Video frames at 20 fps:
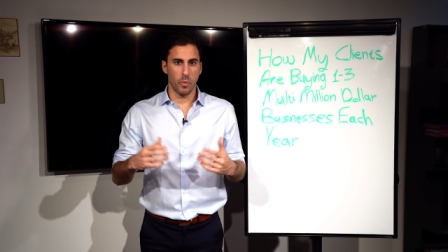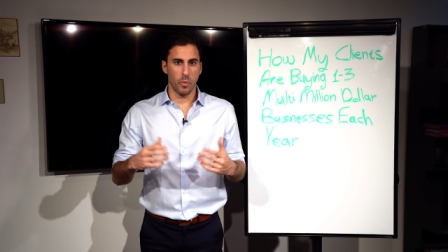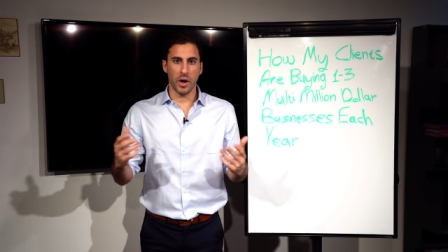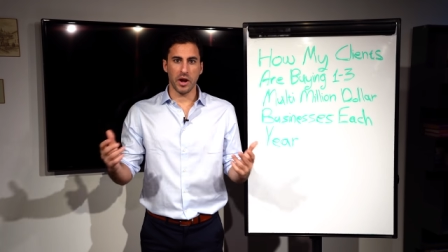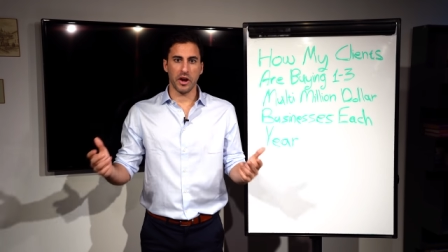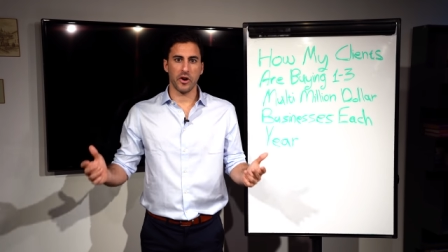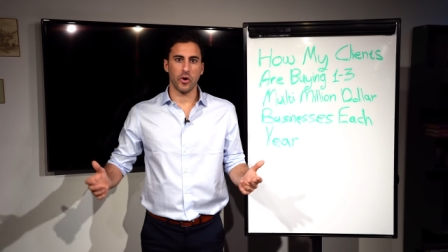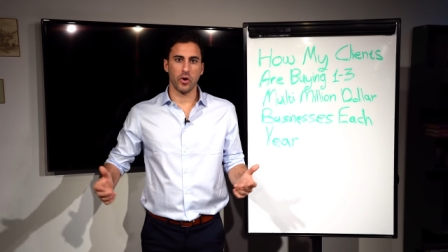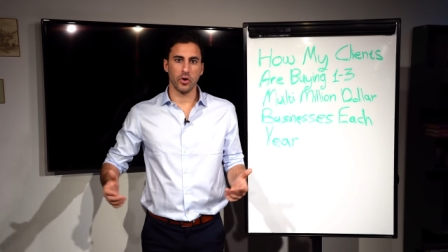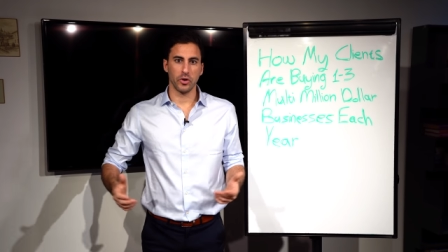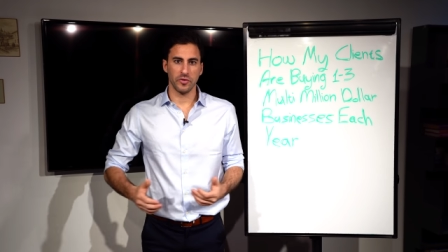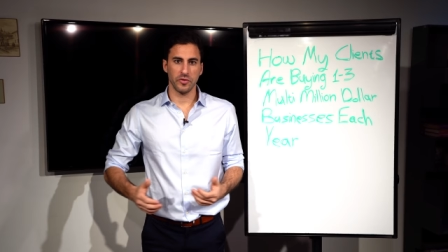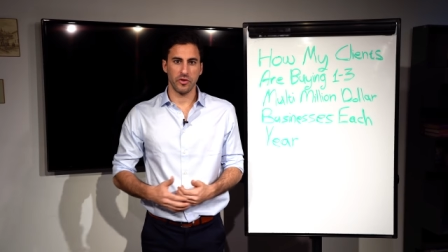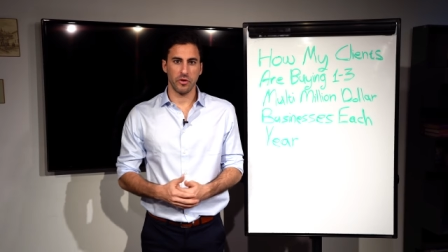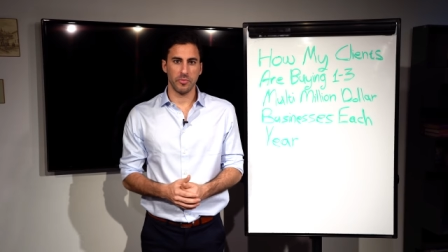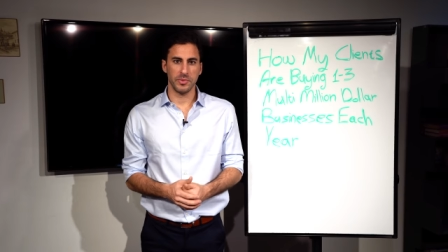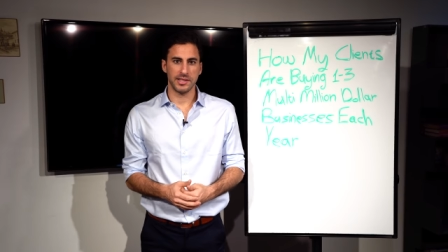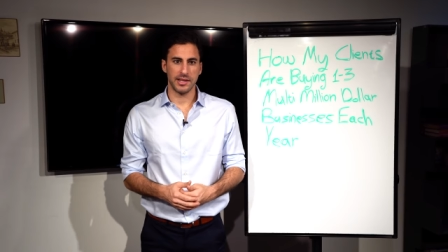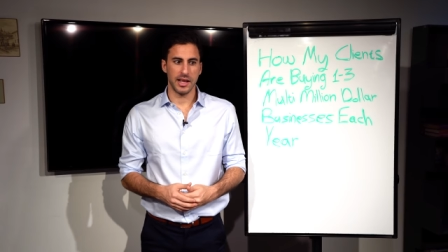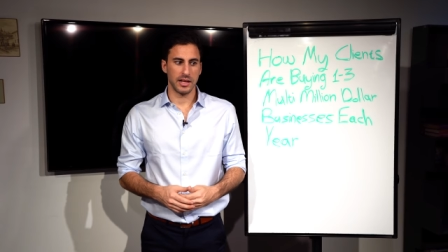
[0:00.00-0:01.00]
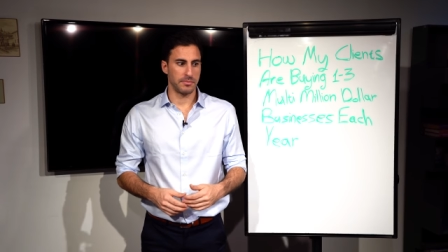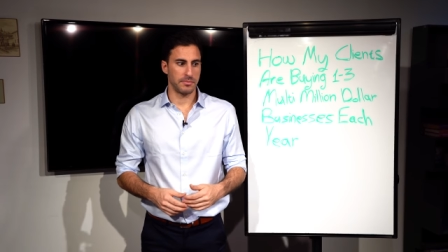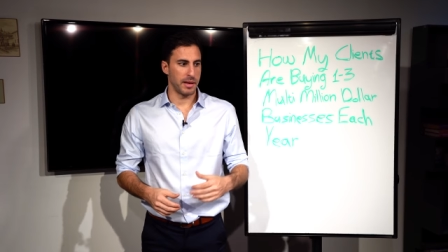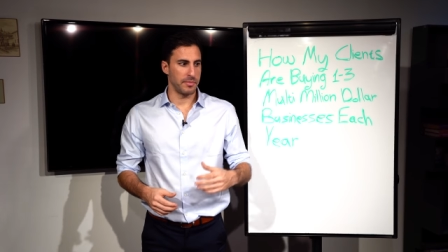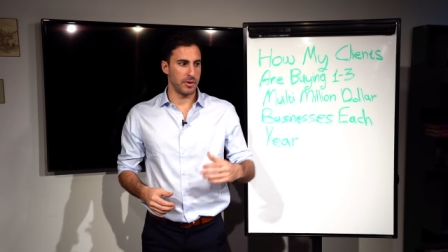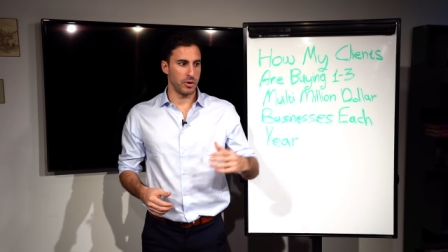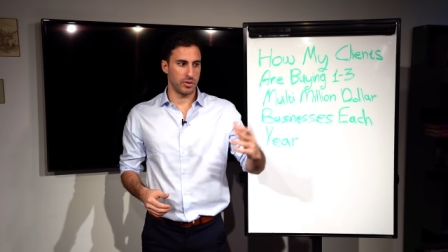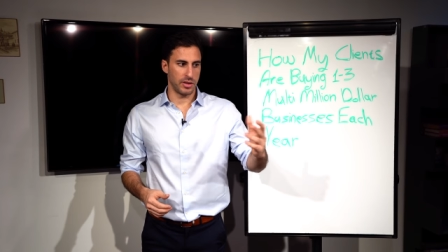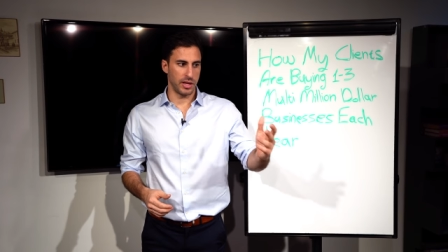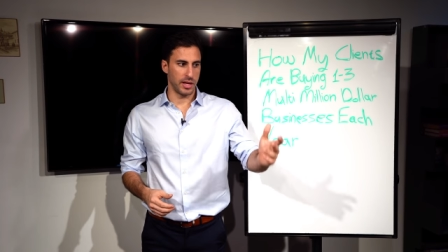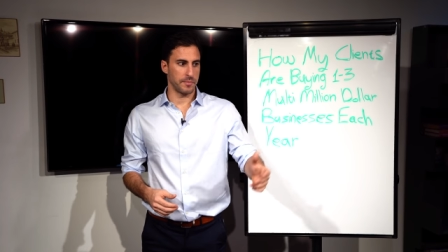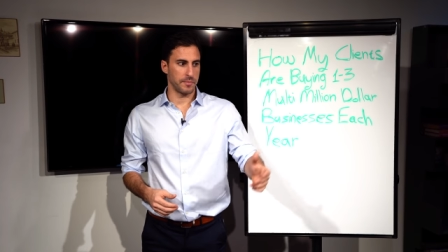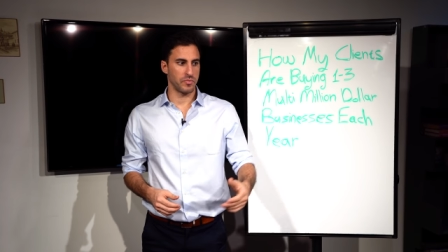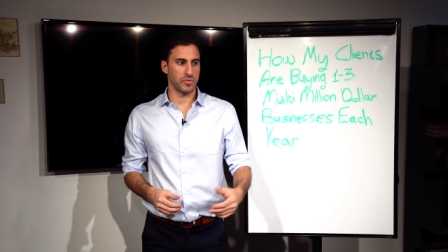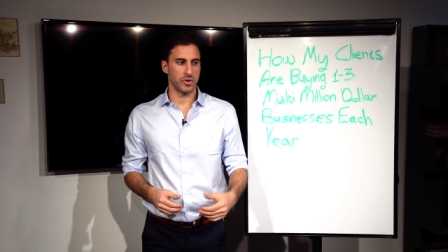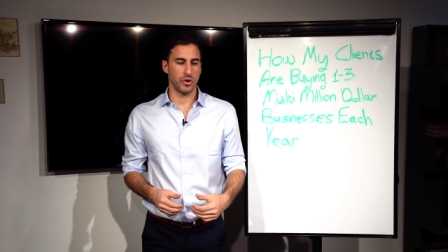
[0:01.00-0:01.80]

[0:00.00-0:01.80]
what are all of your mistakes? Maybe you think,